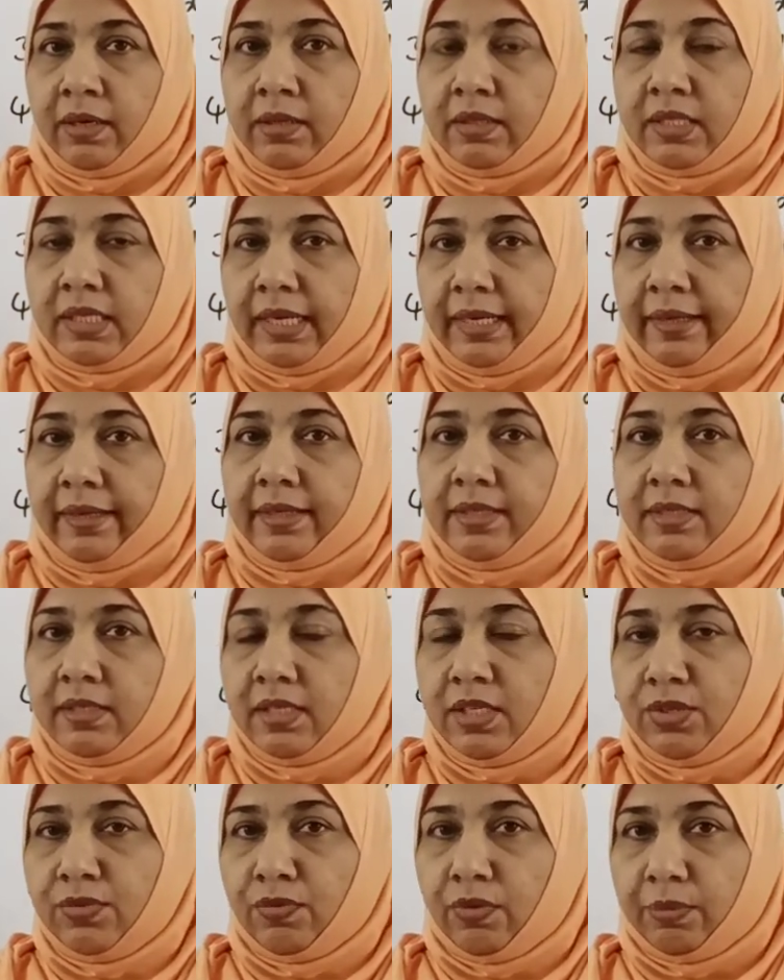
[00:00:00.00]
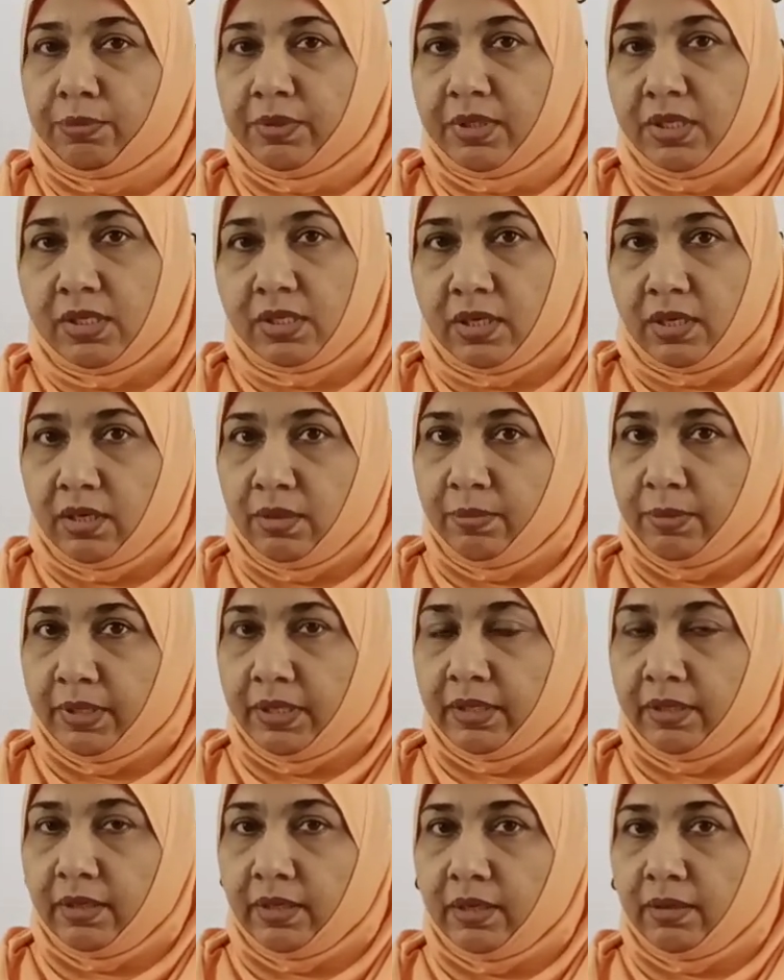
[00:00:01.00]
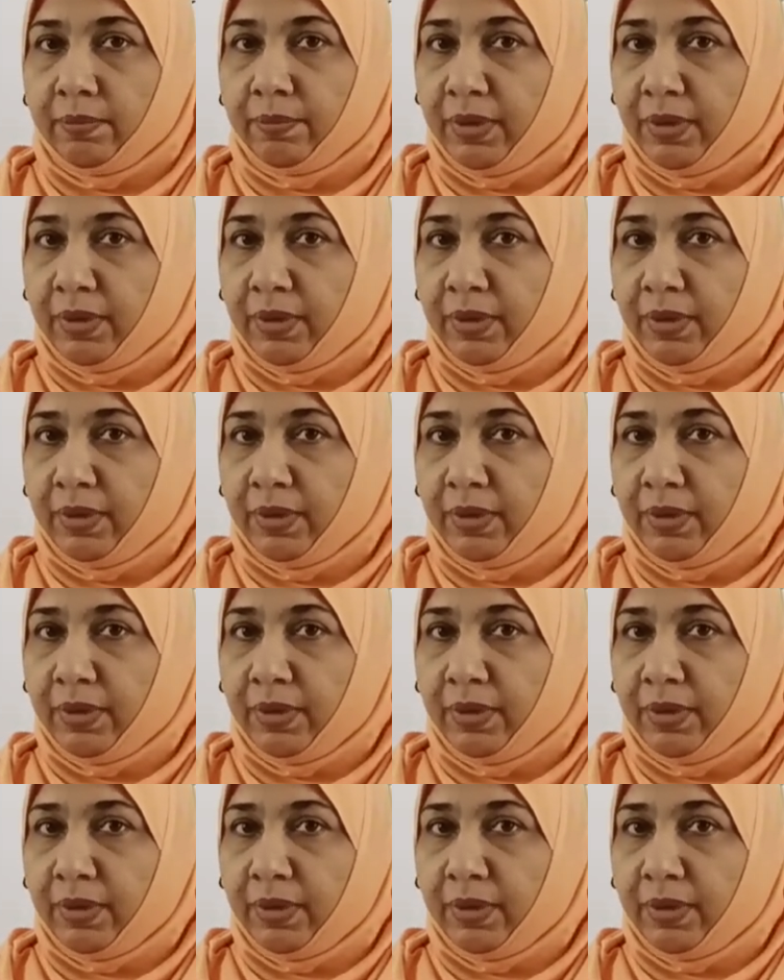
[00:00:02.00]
sentences from the study material,